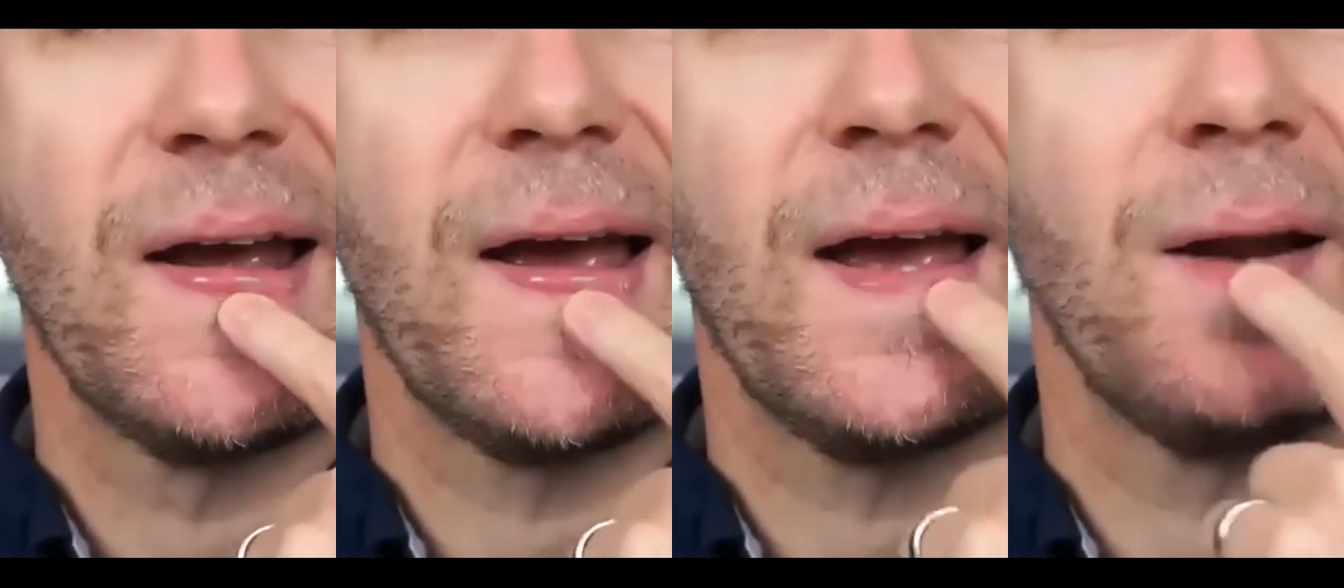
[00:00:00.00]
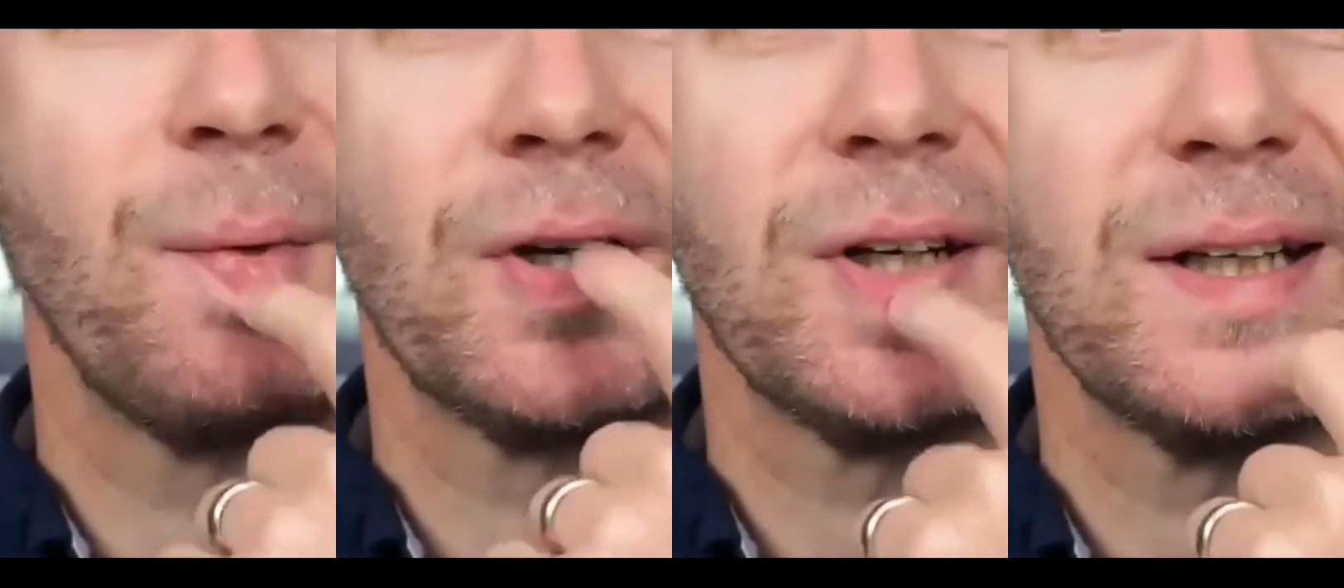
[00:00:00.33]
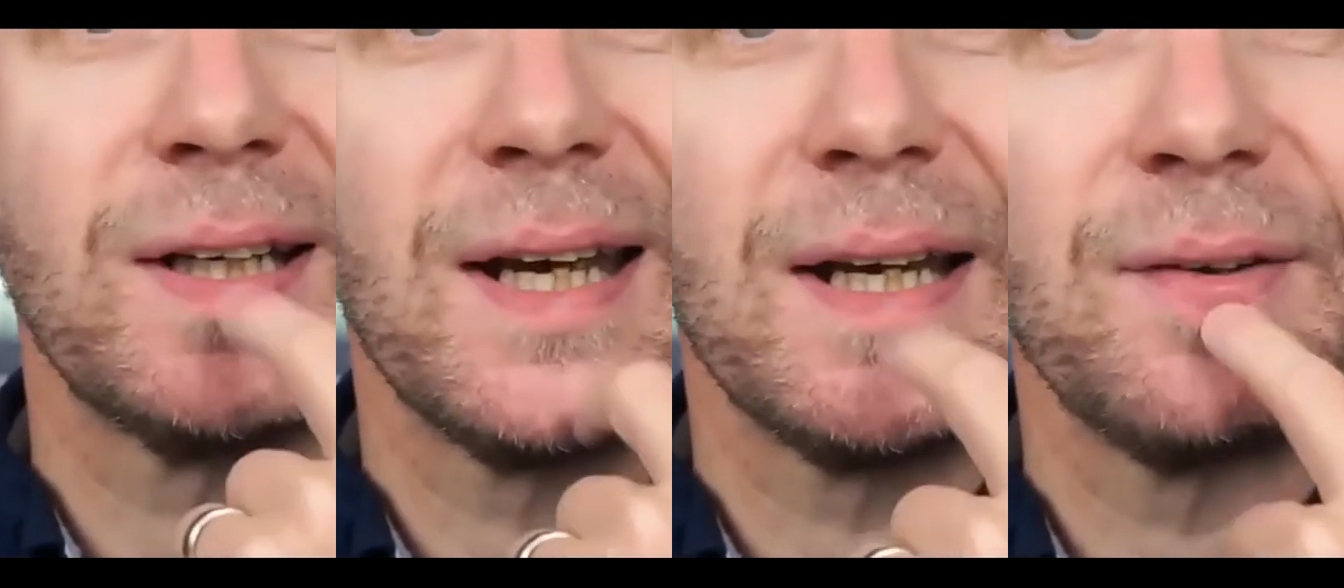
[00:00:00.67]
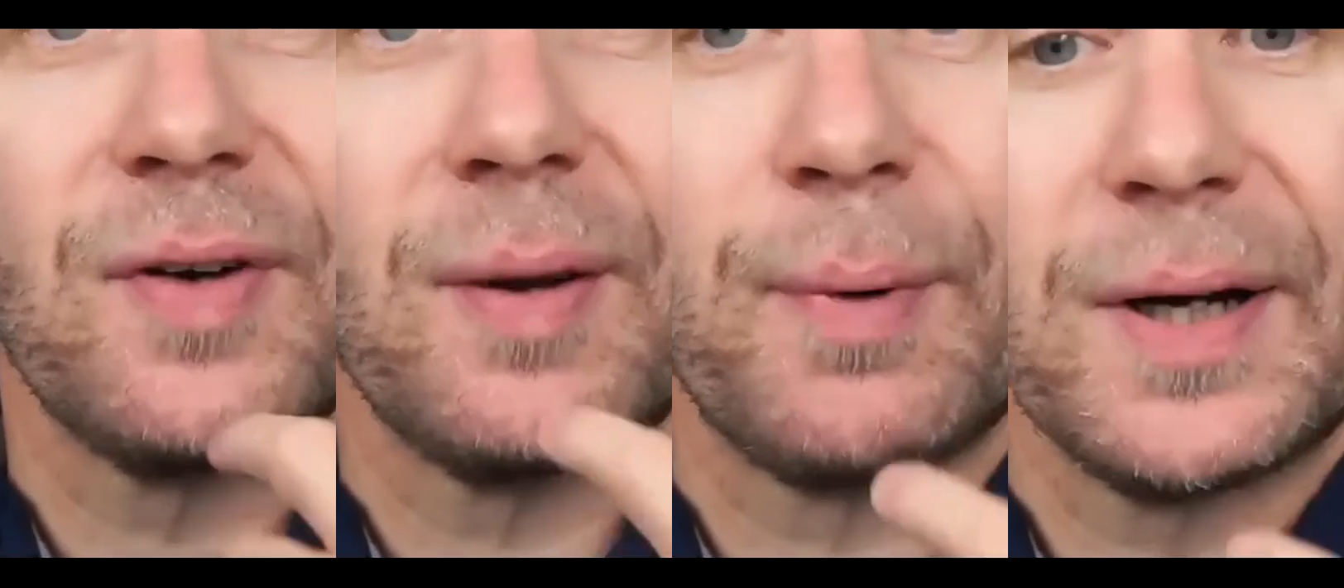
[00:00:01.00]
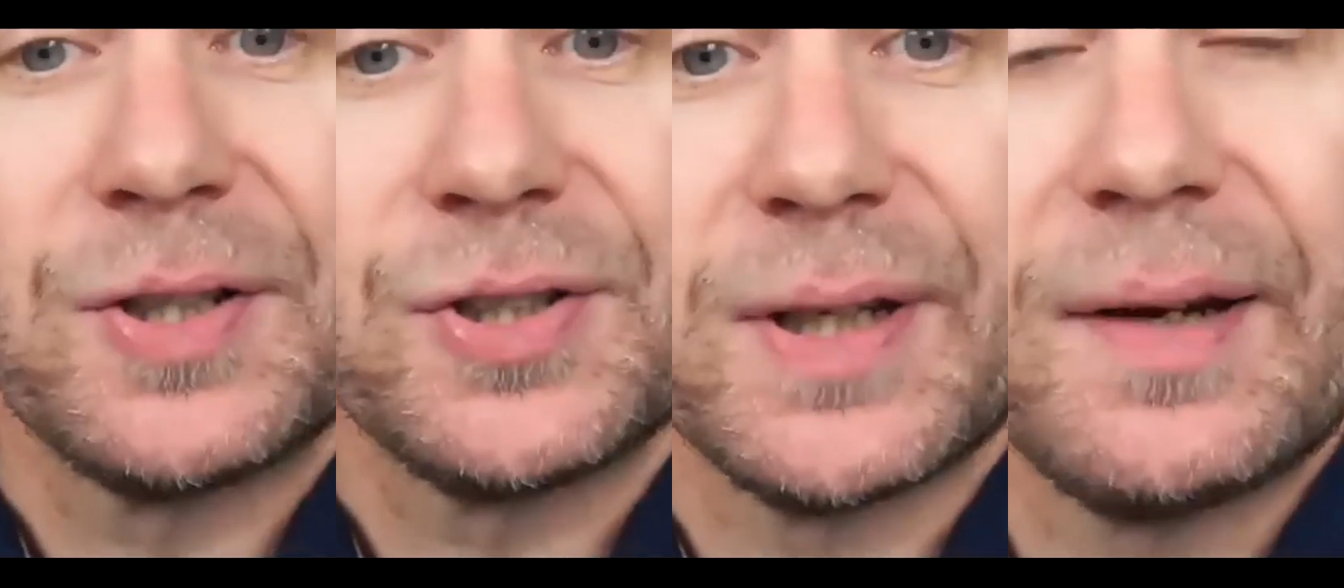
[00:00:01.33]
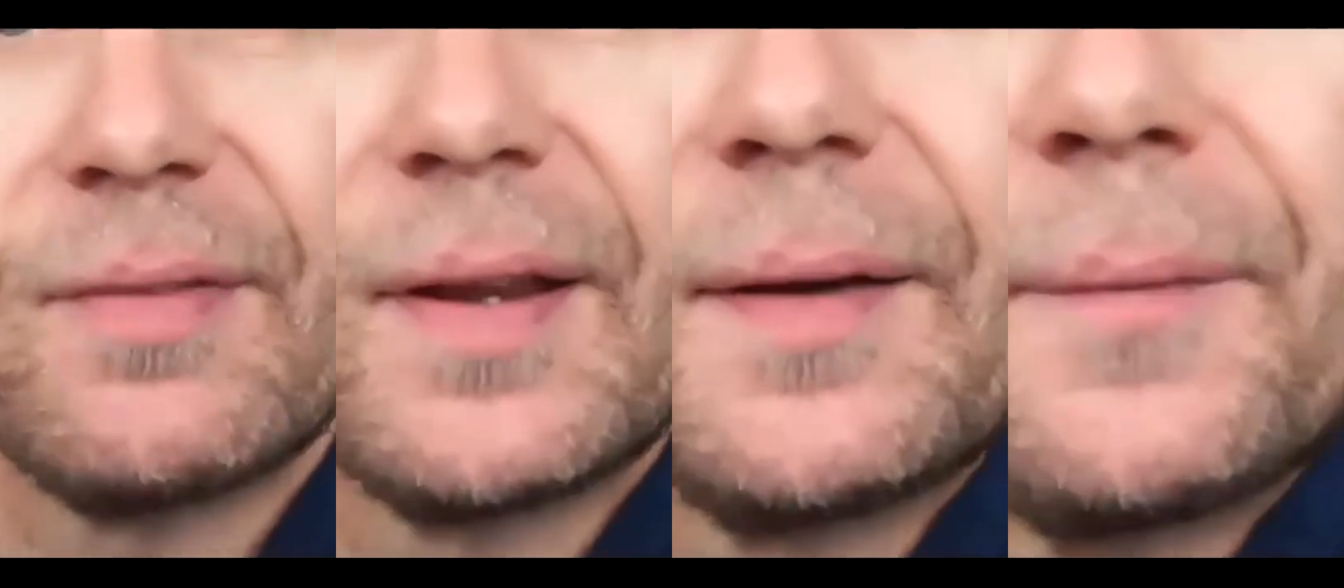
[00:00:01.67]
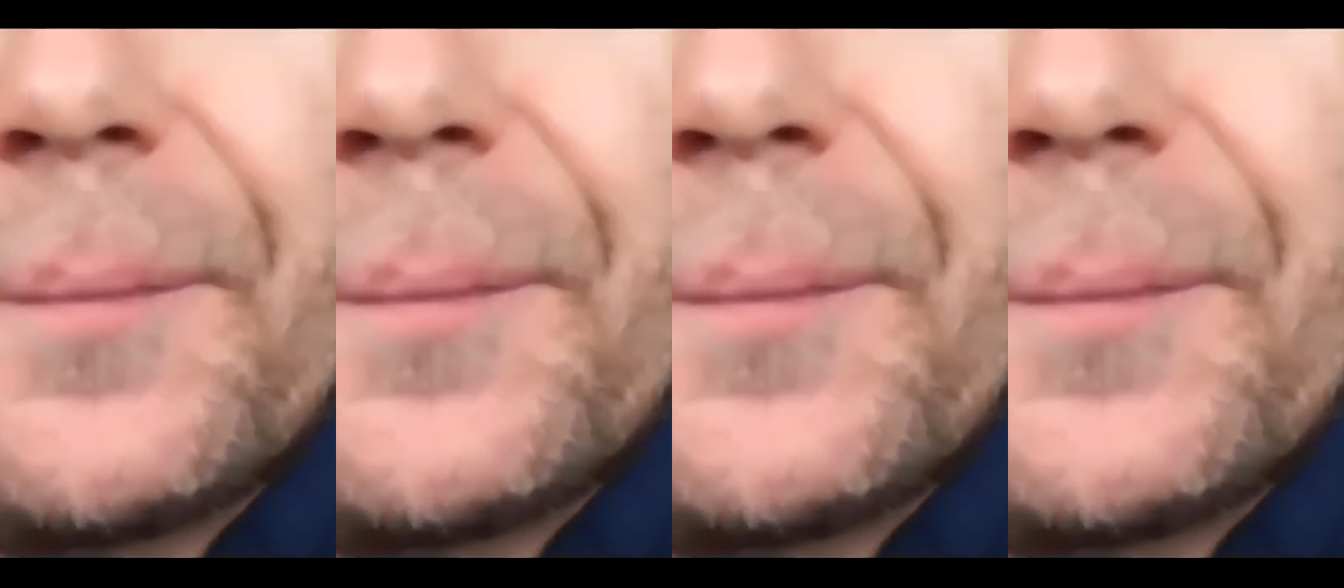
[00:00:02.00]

and I'm not going to get any vibration out of that.